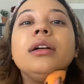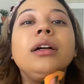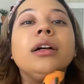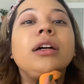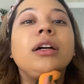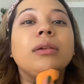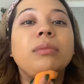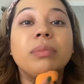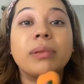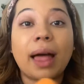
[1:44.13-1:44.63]

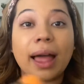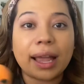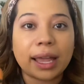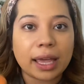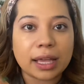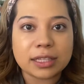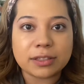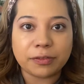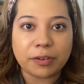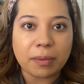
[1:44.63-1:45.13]

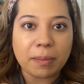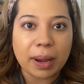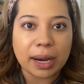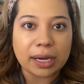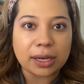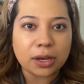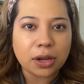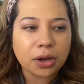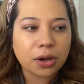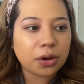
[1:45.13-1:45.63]
blackheads from my
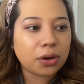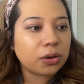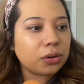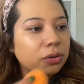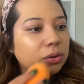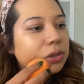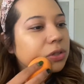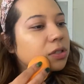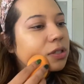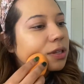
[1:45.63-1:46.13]

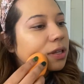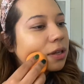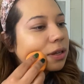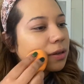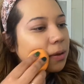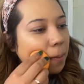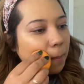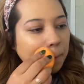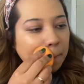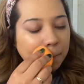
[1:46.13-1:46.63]
nose.
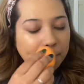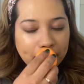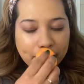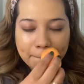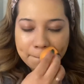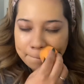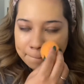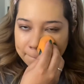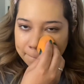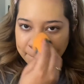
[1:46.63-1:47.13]

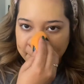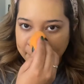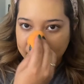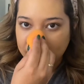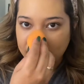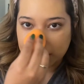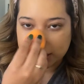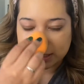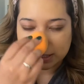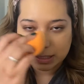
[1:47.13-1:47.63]

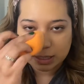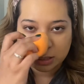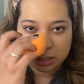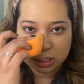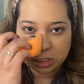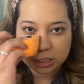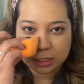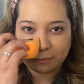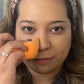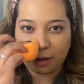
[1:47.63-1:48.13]
My skin
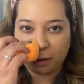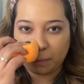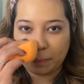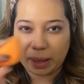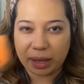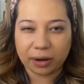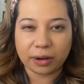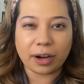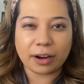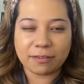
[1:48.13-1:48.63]
just felt
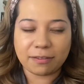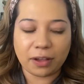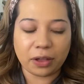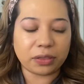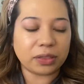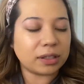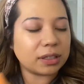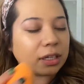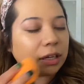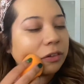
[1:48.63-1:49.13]
better. I felt the
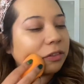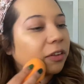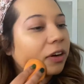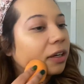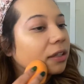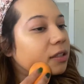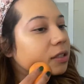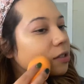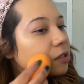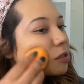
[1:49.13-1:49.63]

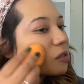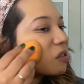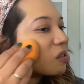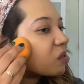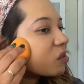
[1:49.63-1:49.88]
difference.